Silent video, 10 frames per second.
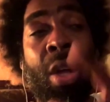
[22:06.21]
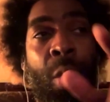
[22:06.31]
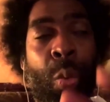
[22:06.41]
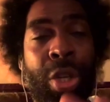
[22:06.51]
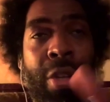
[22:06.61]

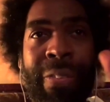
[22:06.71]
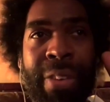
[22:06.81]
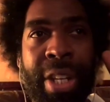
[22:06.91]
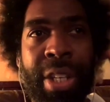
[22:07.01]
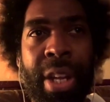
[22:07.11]
We just
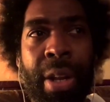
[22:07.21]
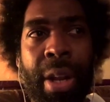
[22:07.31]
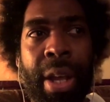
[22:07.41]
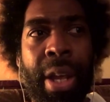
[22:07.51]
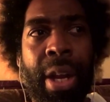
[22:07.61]
finished a
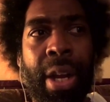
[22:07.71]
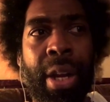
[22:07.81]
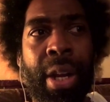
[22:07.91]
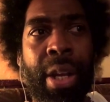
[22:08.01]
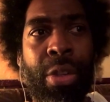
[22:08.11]

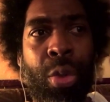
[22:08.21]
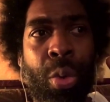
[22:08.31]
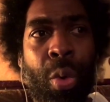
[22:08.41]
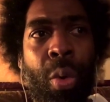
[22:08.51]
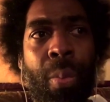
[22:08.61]

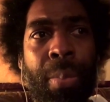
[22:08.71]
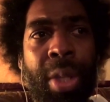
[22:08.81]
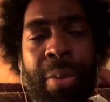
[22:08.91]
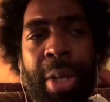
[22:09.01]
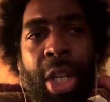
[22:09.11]
tour the
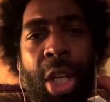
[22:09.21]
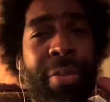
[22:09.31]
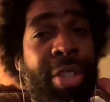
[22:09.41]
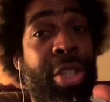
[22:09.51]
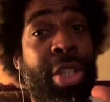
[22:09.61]
beginning of
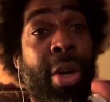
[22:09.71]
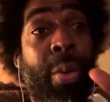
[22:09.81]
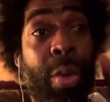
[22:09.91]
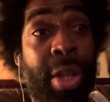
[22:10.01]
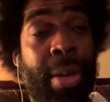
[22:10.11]
this year
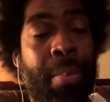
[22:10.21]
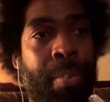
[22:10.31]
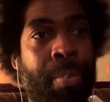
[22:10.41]
with him